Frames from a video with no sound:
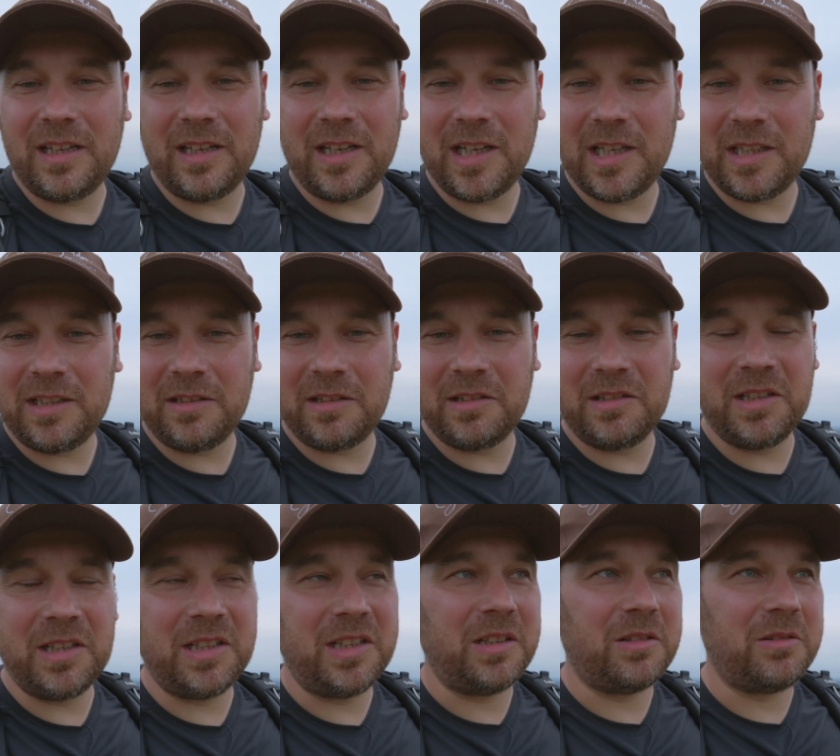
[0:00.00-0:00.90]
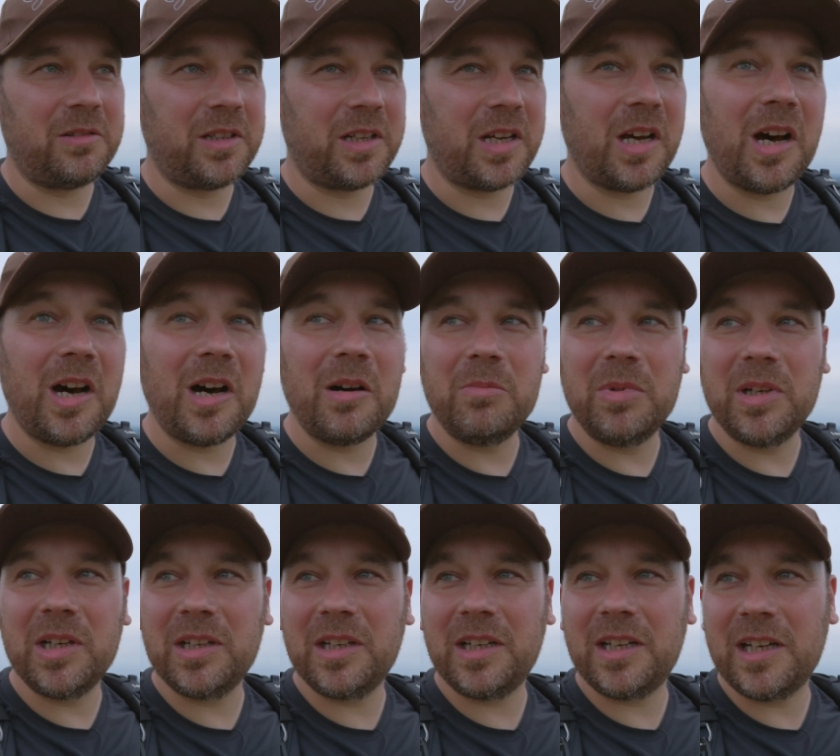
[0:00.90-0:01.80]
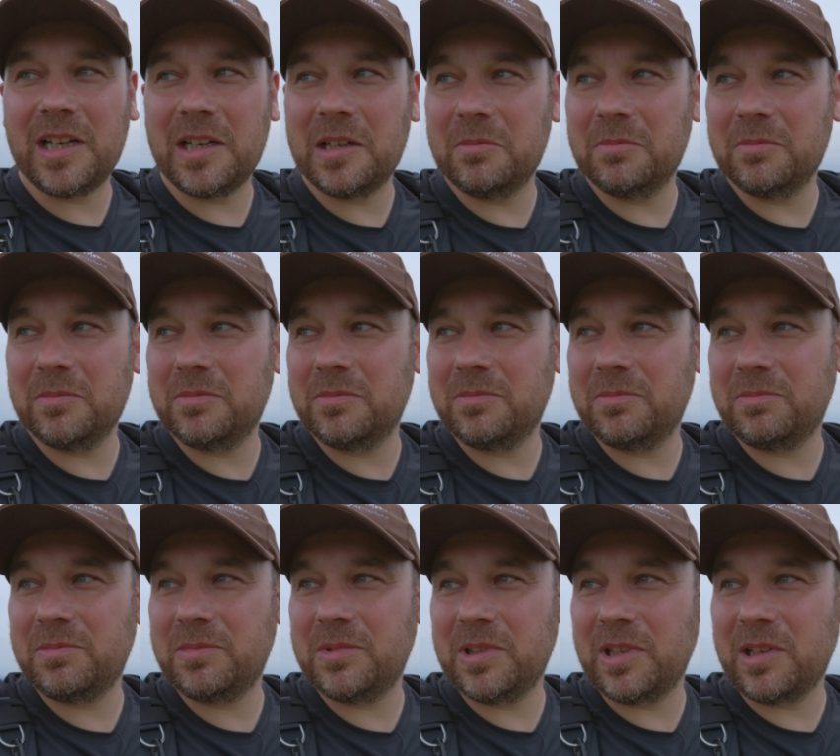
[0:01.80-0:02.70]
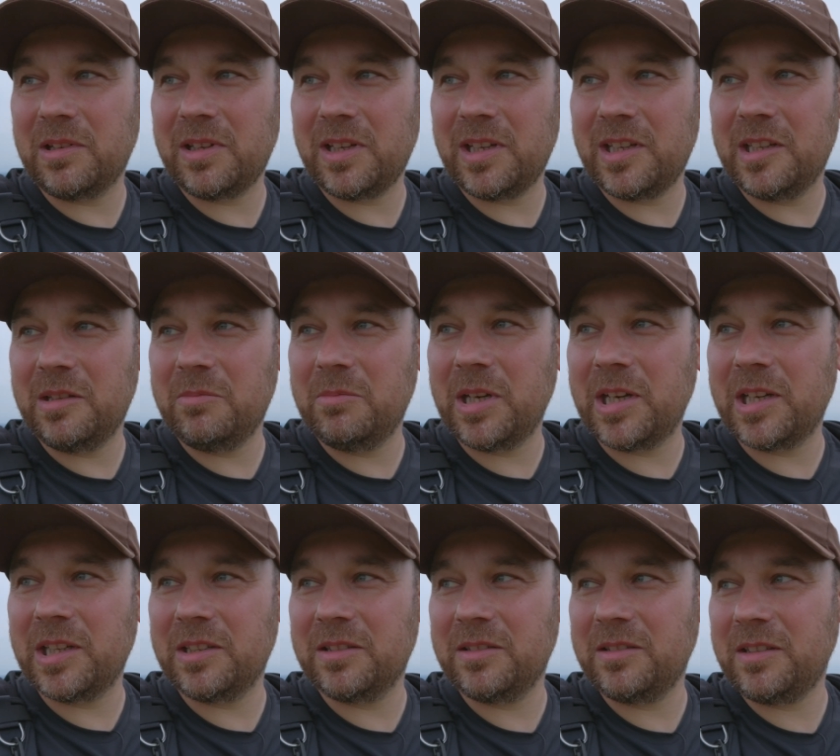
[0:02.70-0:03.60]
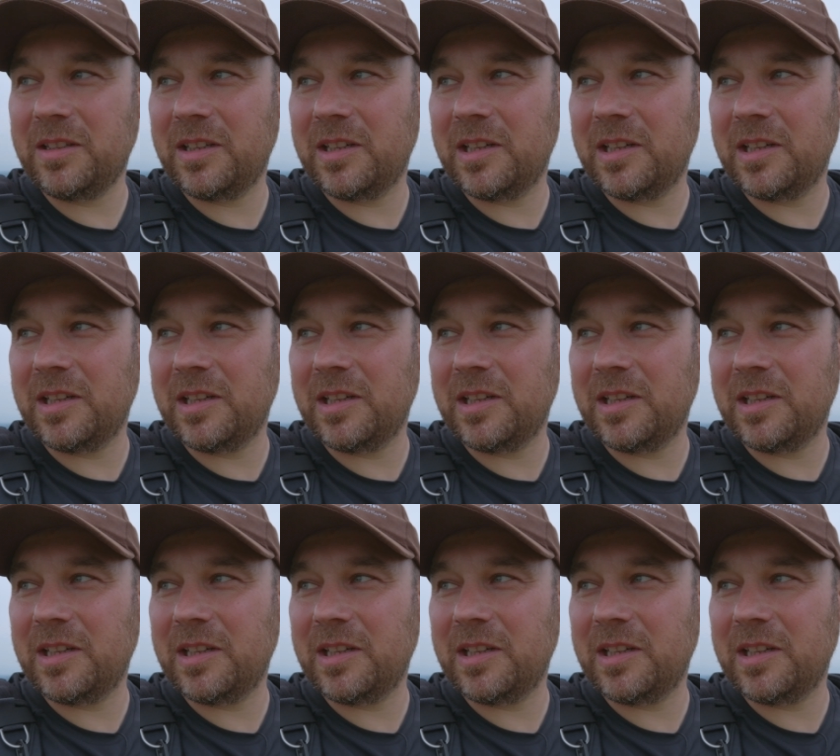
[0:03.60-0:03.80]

You can hear the odd car, but you know, in the main,